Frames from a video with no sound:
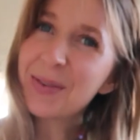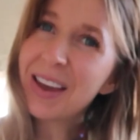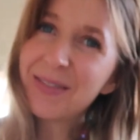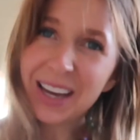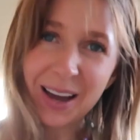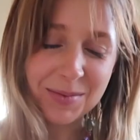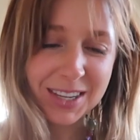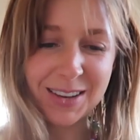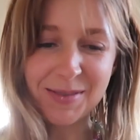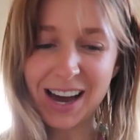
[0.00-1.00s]
We have come to
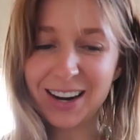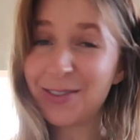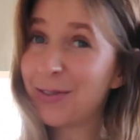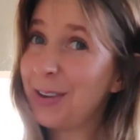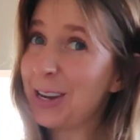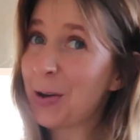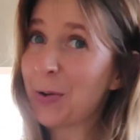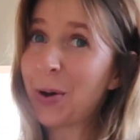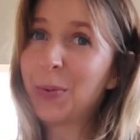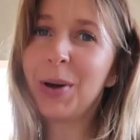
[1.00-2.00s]
the part of the
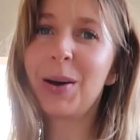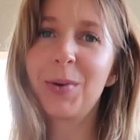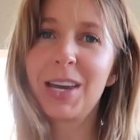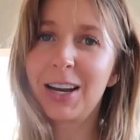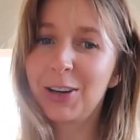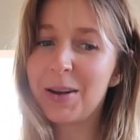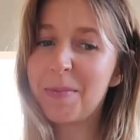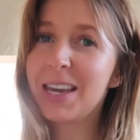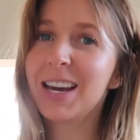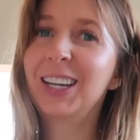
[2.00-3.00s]
video where we are going to
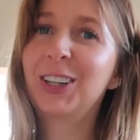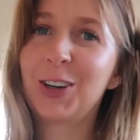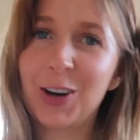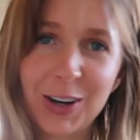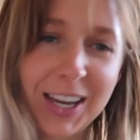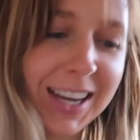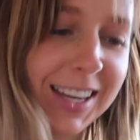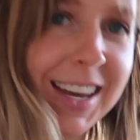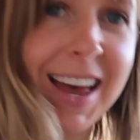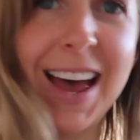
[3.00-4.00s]
be cooking
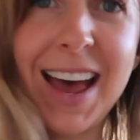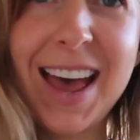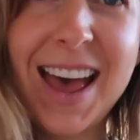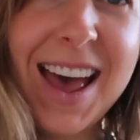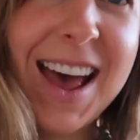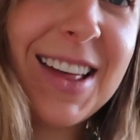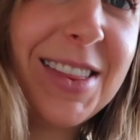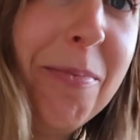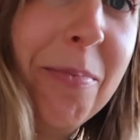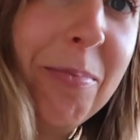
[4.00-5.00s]
the